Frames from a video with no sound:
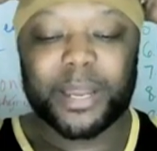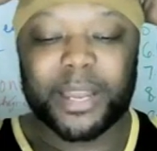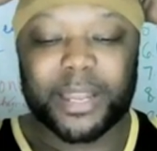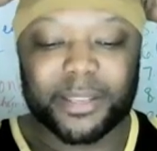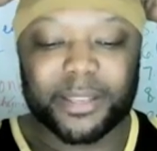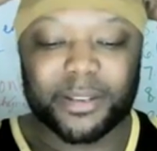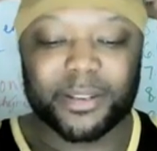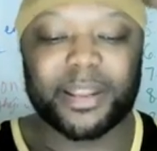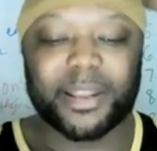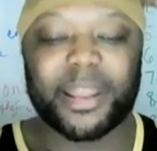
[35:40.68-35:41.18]

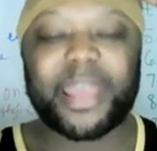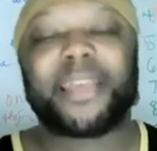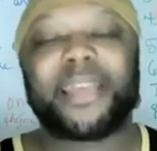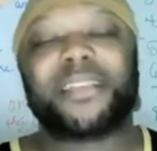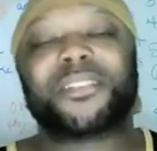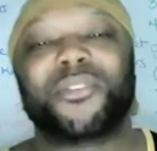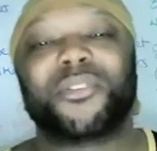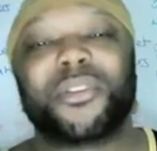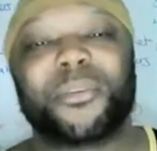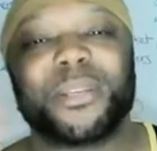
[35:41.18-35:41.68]
But other than
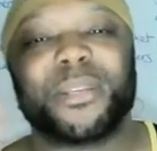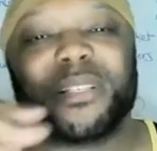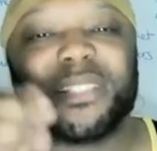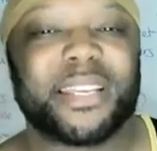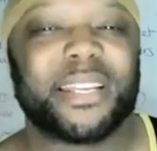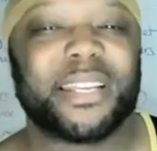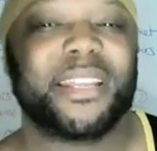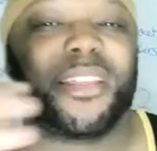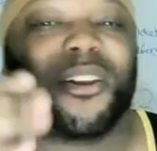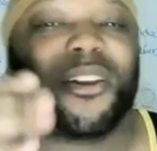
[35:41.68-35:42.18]
that, it's going to be
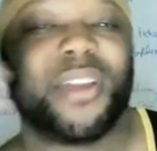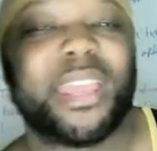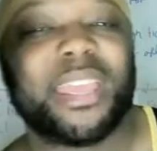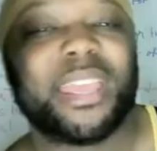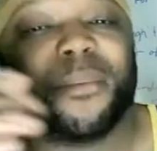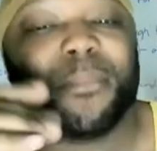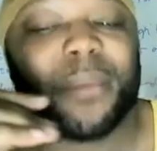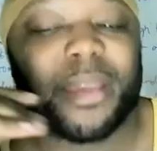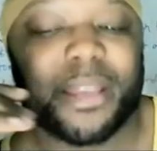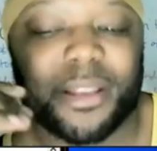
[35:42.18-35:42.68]
sending
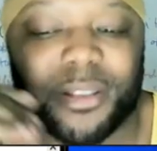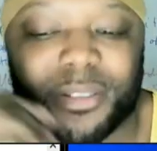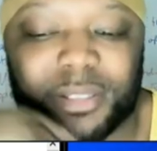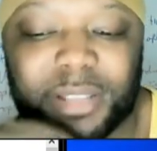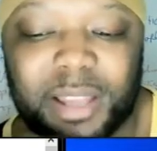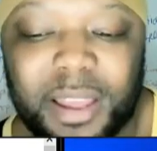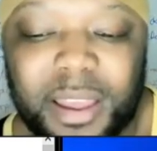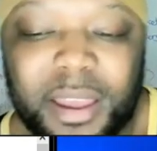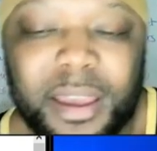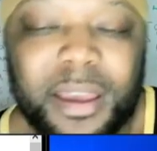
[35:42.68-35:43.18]
your
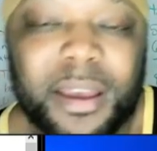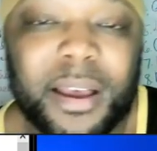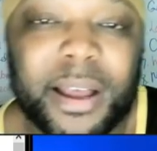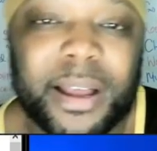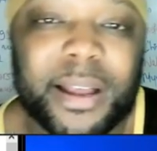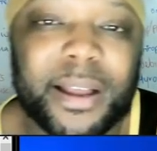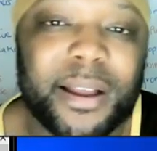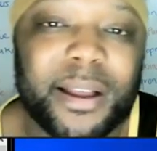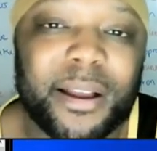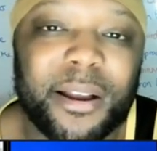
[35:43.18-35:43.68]
emails
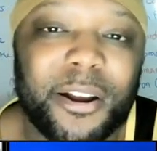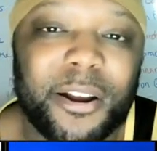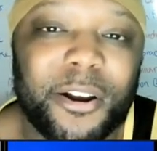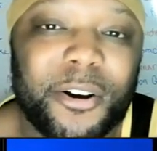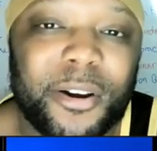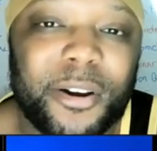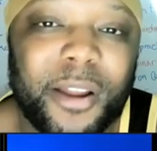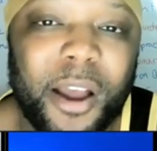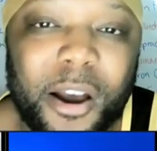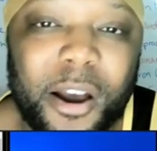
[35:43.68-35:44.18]
uh,
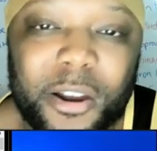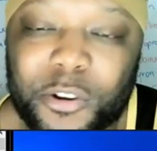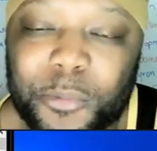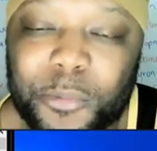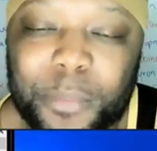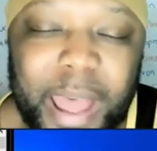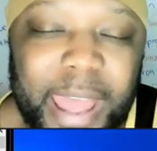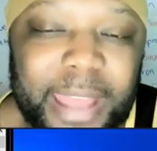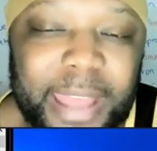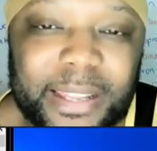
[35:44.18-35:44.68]
on
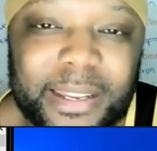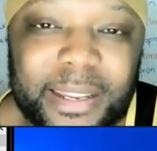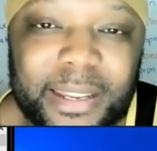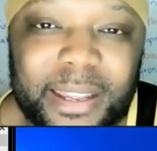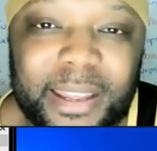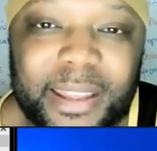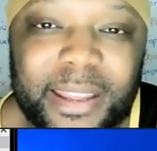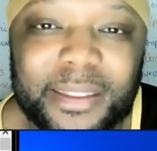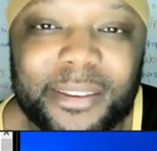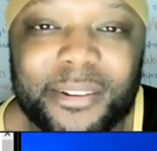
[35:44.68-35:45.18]

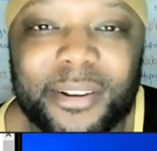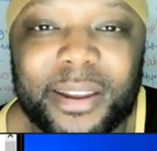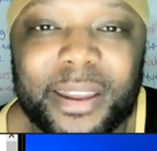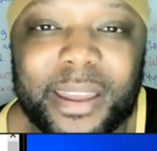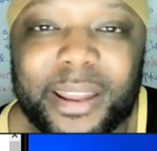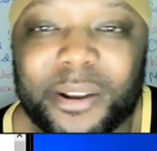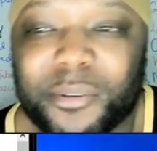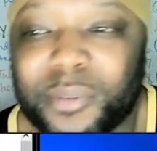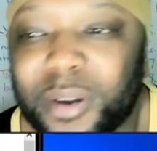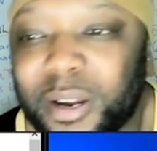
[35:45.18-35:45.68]
autopilot. You
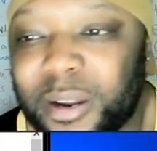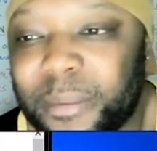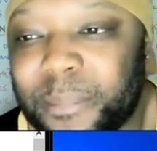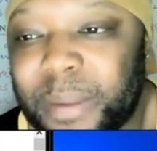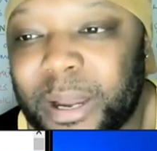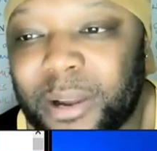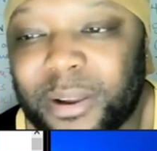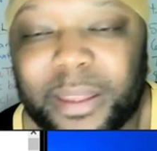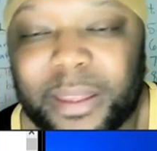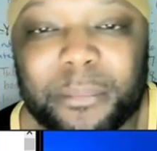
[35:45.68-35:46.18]
ain't got to
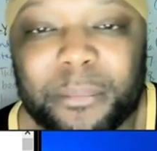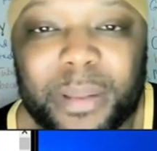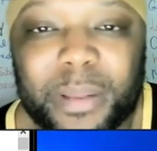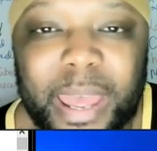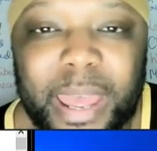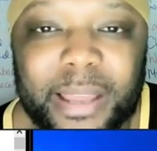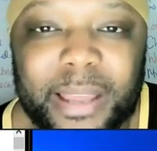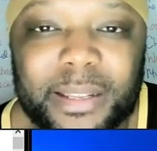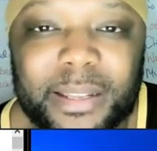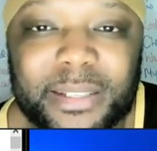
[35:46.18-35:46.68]
worry about
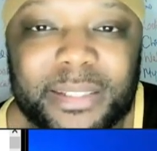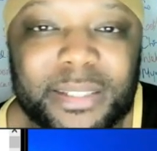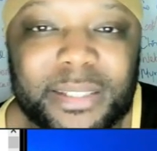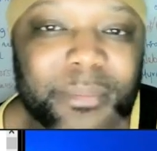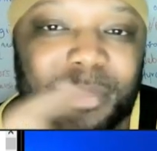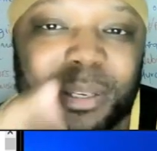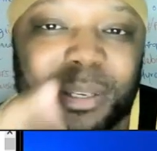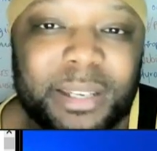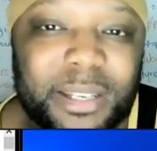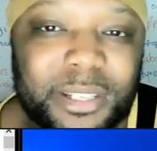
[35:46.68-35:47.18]
getting
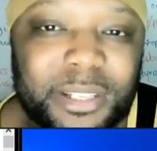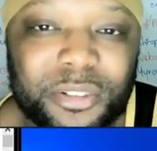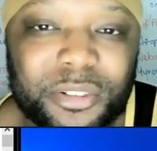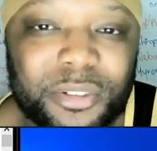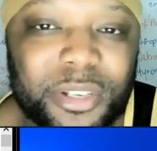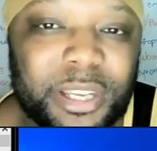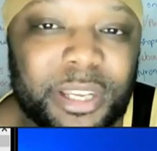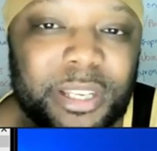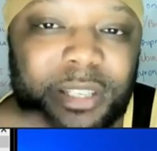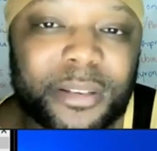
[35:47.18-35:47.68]
blacklisted
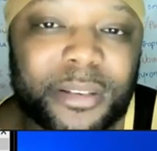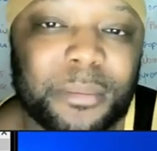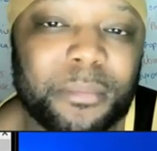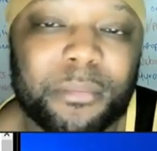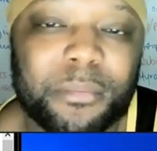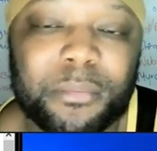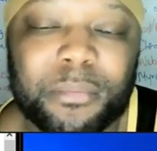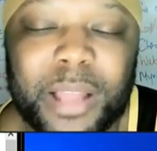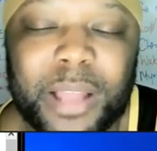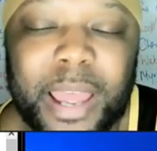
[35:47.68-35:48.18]
because you did
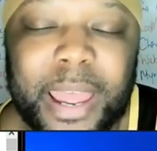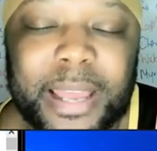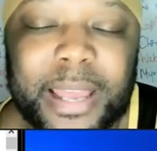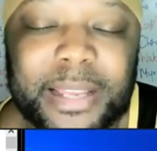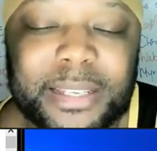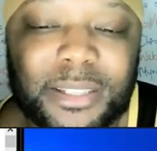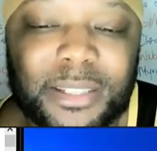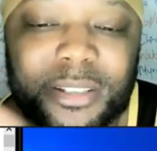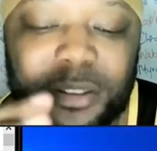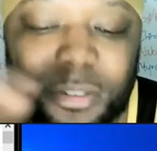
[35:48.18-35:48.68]
some
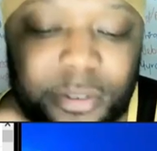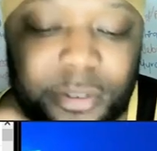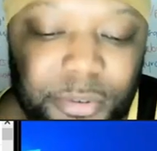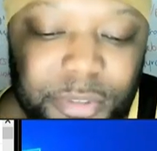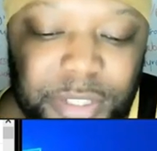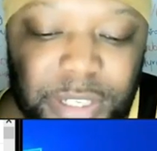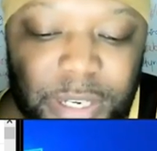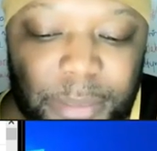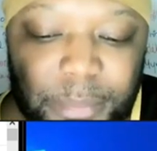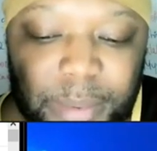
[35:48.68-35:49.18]
blast
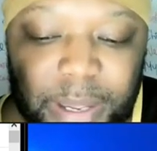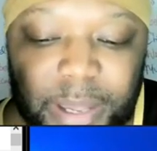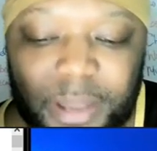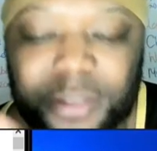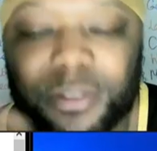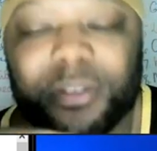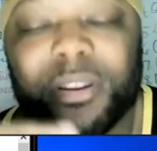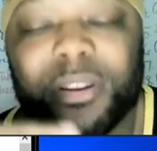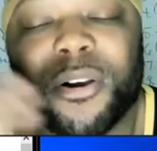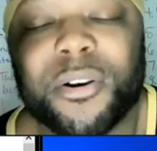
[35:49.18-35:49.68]
through Gmail.